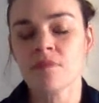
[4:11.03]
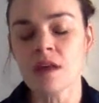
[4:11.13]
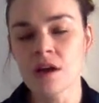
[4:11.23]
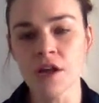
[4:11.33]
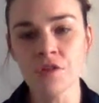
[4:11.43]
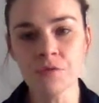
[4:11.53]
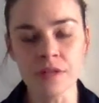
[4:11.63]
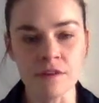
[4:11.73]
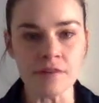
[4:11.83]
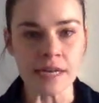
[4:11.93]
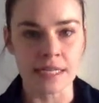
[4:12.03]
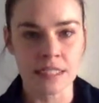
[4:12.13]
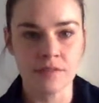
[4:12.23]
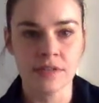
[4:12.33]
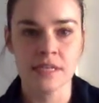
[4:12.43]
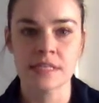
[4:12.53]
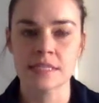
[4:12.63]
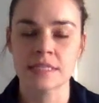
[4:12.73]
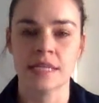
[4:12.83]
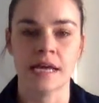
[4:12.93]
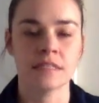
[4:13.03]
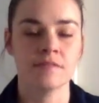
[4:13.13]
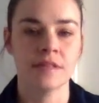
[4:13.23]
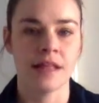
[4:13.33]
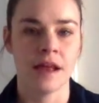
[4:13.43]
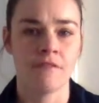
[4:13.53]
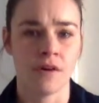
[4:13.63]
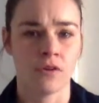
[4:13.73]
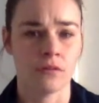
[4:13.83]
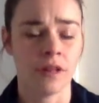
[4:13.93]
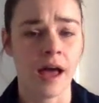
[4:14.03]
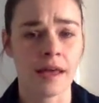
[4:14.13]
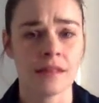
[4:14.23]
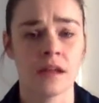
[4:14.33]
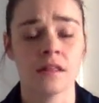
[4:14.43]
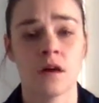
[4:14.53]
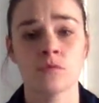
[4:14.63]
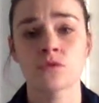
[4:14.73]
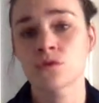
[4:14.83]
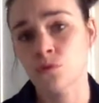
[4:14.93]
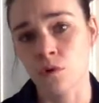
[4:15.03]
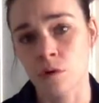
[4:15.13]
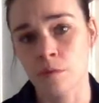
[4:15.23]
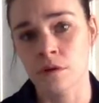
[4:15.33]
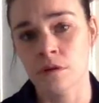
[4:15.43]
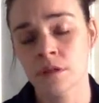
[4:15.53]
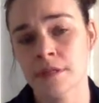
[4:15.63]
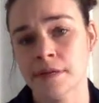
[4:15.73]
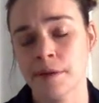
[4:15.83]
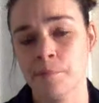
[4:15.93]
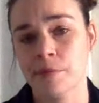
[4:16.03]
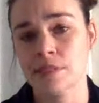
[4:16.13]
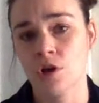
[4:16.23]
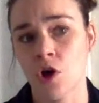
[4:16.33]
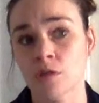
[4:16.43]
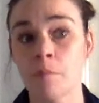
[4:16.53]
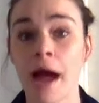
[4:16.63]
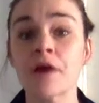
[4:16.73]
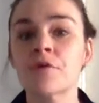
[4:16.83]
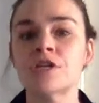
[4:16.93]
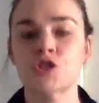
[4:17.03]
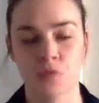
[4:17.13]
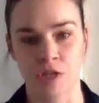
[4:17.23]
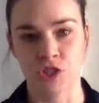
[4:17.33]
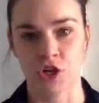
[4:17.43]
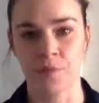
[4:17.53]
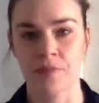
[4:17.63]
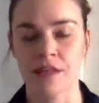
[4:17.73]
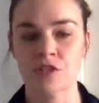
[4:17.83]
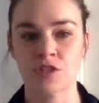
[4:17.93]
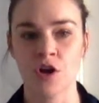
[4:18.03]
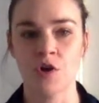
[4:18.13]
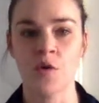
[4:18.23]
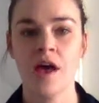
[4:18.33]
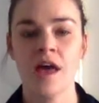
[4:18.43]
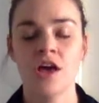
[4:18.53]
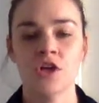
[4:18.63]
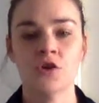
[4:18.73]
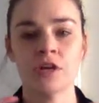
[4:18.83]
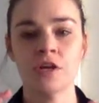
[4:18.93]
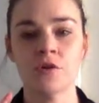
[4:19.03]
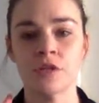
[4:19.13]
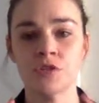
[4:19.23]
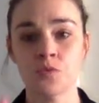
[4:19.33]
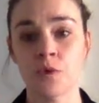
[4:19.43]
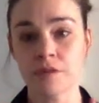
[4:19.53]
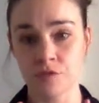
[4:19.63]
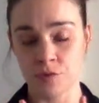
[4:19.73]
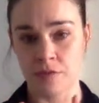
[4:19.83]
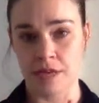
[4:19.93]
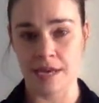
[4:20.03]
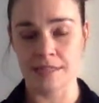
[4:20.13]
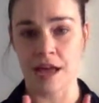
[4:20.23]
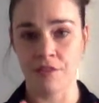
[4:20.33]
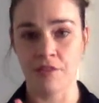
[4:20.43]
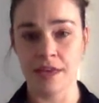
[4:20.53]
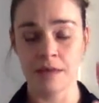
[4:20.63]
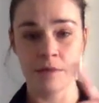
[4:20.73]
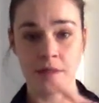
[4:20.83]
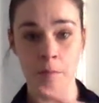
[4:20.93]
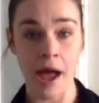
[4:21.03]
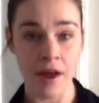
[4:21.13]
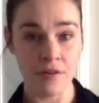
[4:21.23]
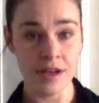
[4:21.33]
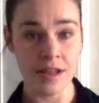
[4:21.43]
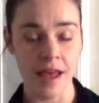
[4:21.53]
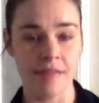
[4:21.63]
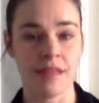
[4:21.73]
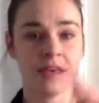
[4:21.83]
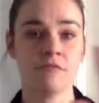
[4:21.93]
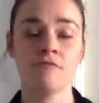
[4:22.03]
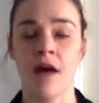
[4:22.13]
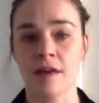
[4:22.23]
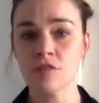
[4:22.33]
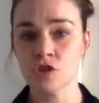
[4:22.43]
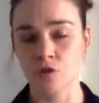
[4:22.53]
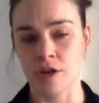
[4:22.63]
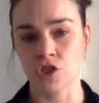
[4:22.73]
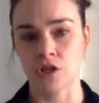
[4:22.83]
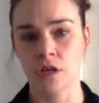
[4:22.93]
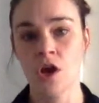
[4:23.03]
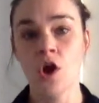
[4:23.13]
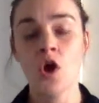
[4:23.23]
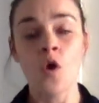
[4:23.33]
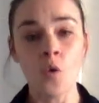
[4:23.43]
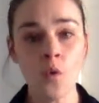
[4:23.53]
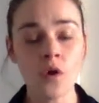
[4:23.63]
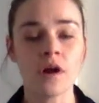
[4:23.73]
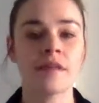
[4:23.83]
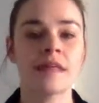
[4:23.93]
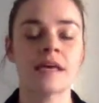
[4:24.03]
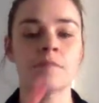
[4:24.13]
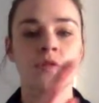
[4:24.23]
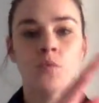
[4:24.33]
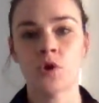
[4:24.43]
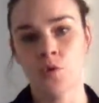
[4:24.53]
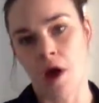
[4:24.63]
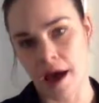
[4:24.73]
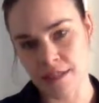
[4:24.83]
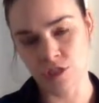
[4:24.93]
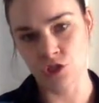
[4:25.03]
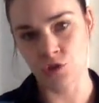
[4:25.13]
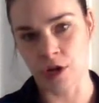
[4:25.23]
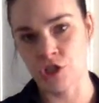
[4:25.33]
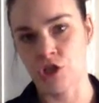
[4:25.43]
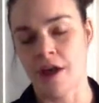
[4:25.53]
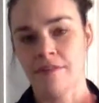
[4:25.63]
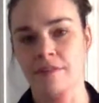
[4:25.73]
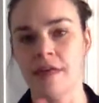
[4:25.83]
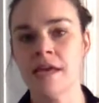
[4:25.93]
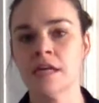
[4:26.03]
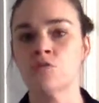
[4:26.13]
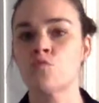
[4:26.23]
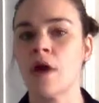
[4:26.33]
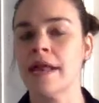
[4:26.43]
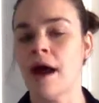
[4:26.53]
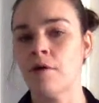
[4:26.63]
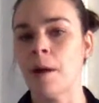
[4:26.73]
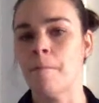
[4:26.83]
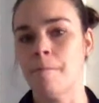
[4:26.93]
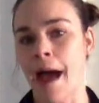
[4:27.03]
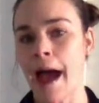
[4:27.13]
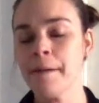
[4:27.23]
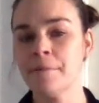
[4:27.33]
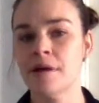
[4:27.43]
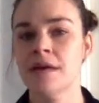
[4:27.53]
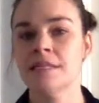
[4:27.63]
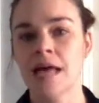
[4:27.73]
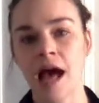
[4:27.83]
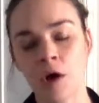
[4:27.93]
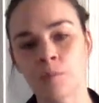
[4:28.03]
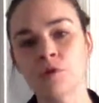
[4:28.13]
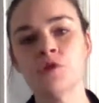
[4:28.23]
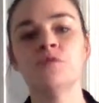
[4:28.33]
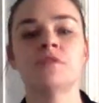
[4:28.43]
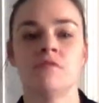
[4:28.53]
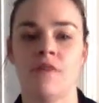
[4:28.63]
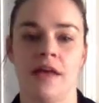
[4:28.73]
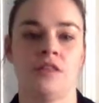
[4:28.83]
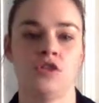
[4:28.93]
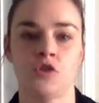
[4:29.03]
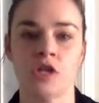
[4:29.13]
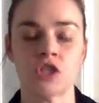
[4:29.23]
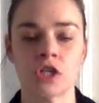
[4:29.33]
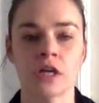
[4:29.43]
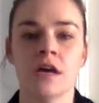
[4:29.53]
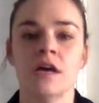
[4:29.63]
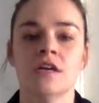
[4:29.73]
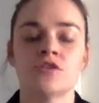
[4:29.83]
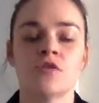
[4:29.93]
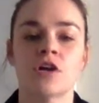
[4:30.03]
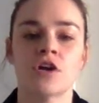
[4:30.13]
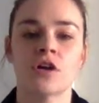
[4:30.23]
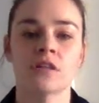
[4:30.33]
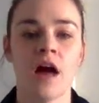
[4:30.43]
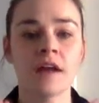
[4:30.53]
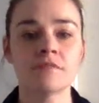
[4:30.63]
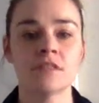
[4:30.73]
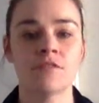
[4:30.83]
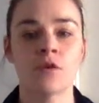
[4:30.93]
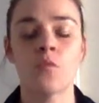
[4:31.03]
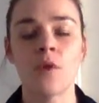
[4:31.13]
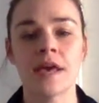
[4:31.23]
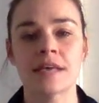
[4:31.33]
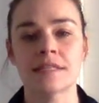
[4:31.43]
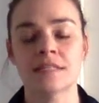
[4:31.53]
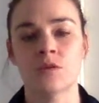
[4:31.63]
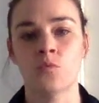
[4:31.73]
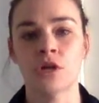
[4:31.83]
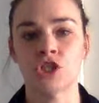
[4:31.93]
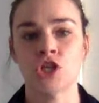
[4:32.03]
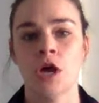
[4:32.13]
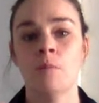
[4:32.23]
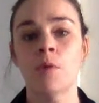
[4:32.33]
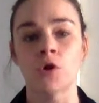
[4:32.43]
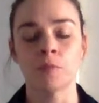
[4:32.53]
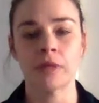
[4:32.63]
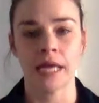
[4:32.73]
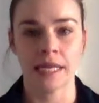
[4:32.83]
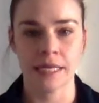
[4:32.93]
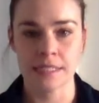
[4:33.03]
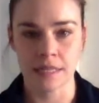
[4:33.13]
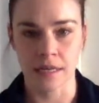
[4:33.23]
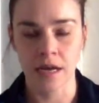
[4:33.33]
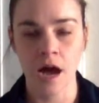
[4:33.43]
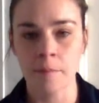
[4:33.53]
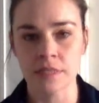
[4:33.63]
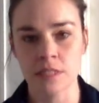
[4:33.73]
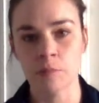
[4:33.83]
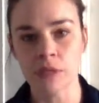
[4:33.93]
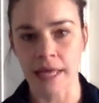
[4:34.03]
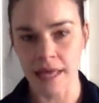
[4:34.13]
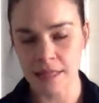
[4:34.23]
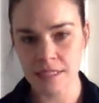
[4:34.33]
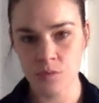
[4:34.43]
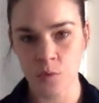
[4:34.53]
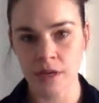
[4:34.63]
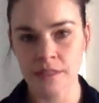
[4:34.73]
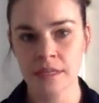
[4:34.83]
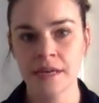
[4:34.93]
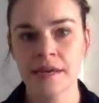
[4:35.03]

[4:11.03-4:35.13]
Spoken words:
Another really fun activity, this is an activity that I found online that I thought was adorable. It's called Pirate Treasure. And so your kiddo can do one of two things. Either they can be the pirate and they can find the treasure, or they can be the one who hides the treasure and then they can write out a map to help you to find the treasure. So there are a lot of different ways in which motor planning is going to come into play in this one.